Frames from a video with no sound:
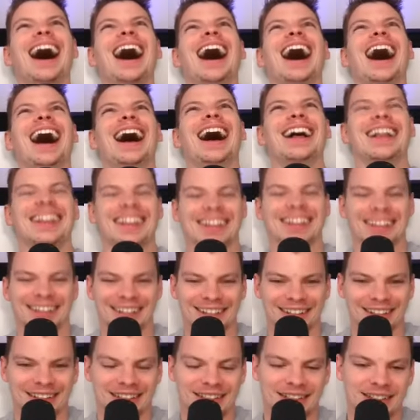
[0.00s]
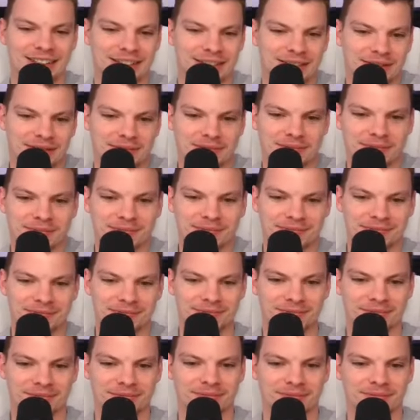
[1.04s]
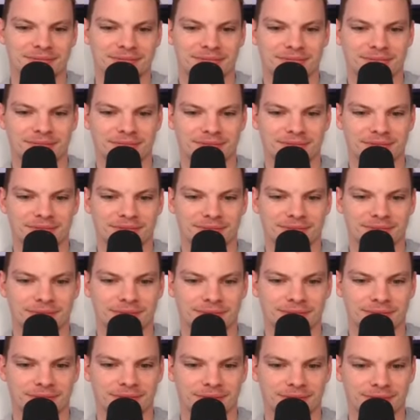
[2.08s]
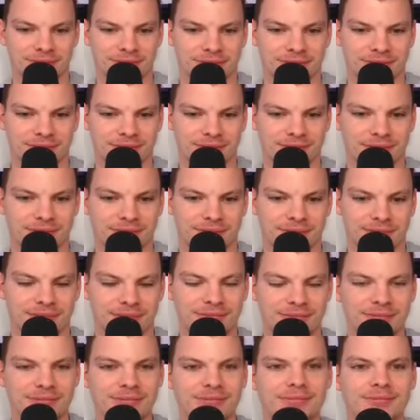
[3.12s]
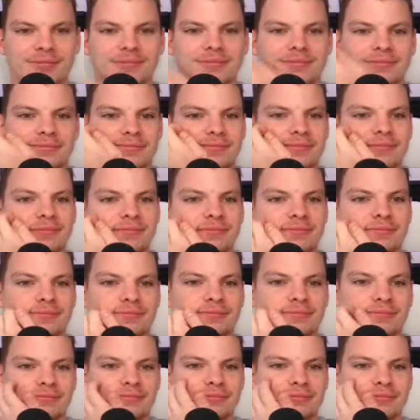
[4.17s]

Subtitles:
The person shown says nothing.